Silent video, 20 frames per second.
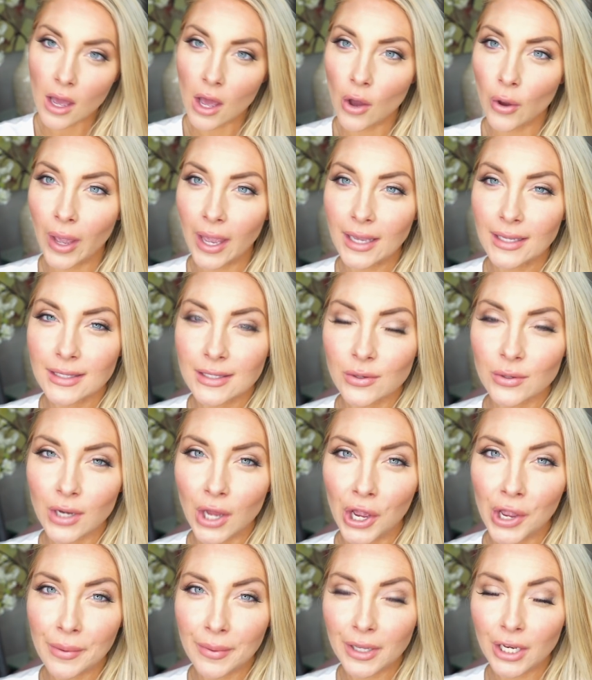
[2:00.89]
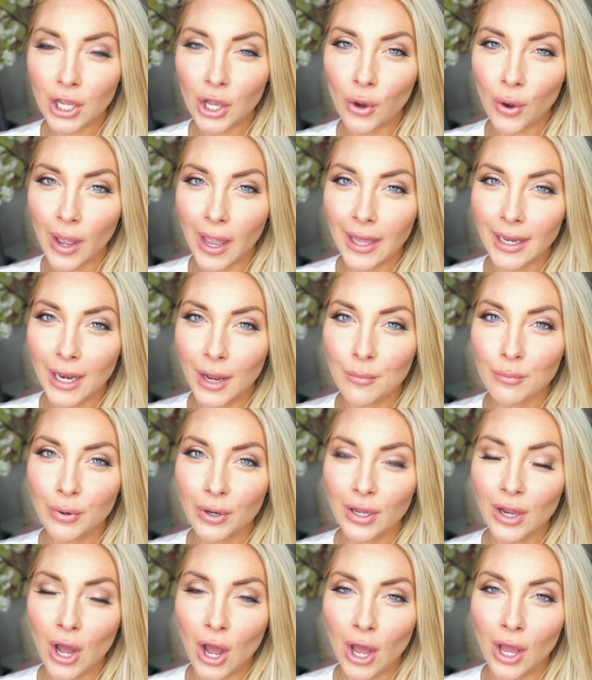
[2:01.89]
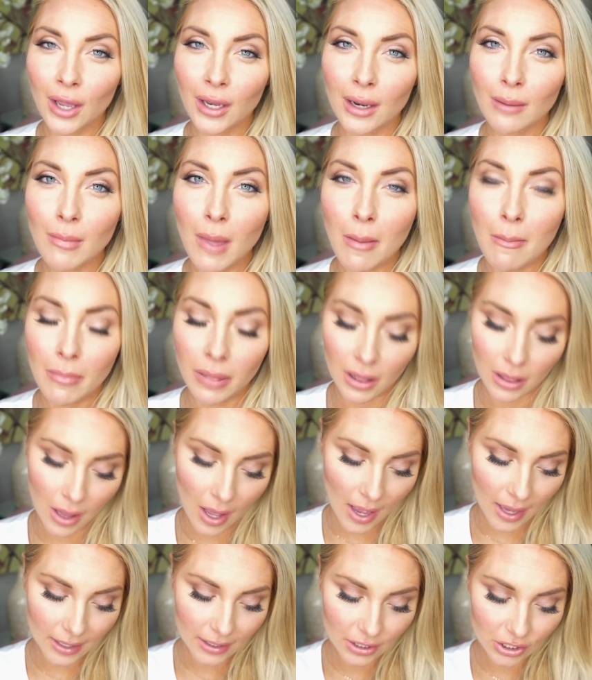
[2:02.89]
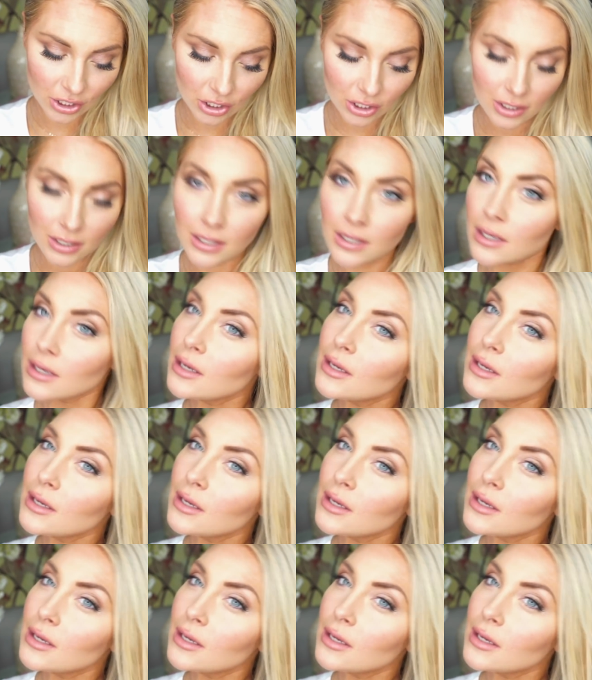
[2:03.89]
Okay, so now I'm gonna go ahead and put on my blush